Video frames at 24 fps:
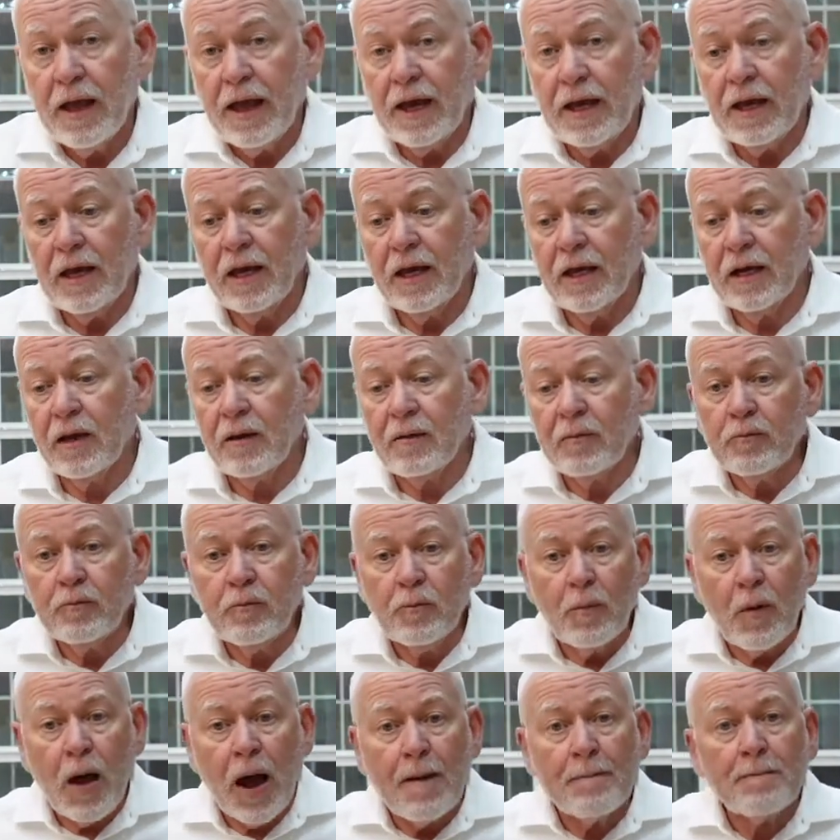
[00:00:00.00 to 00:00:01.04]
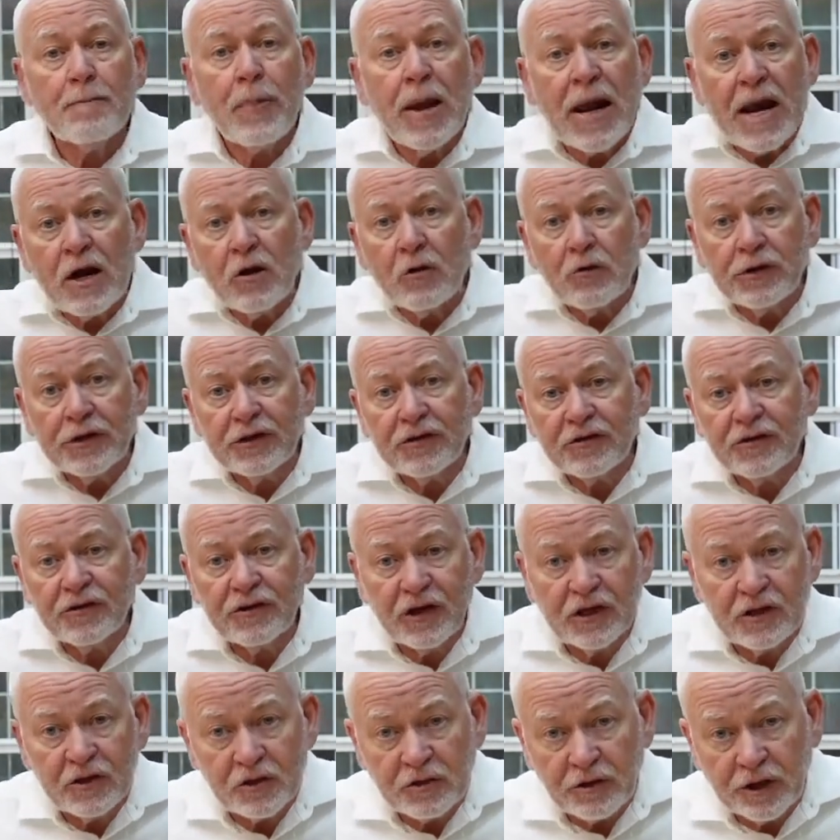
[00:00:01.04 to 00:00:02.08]
And I'm
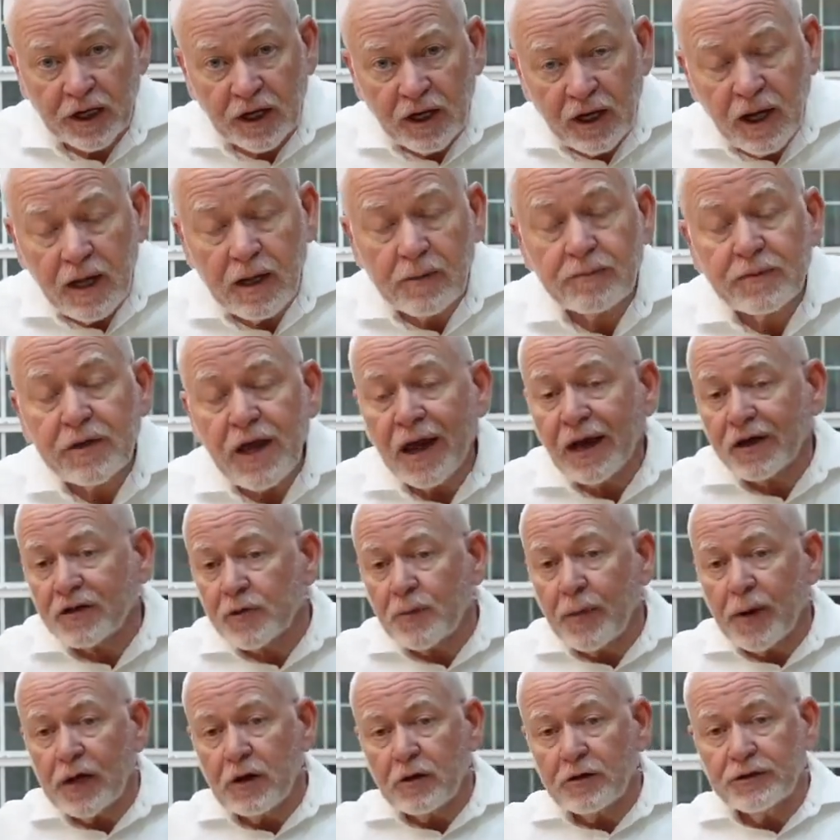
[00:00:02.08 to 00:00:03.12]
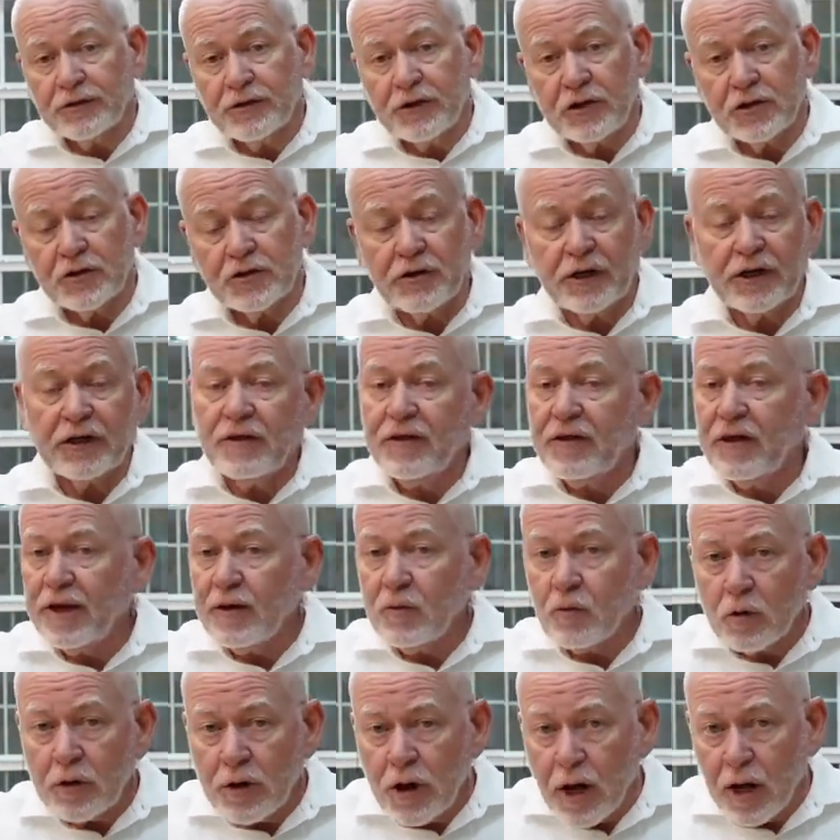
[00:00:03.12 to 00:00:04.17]
parent-centric. I'm taxpayer-centric. They
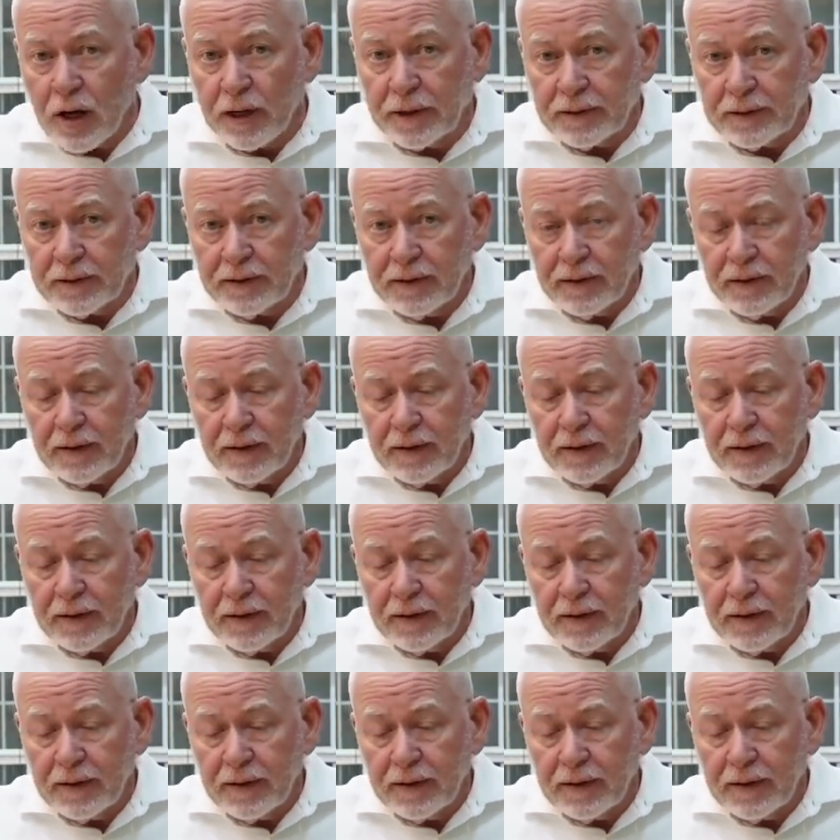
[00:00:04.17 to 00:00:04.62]
were not.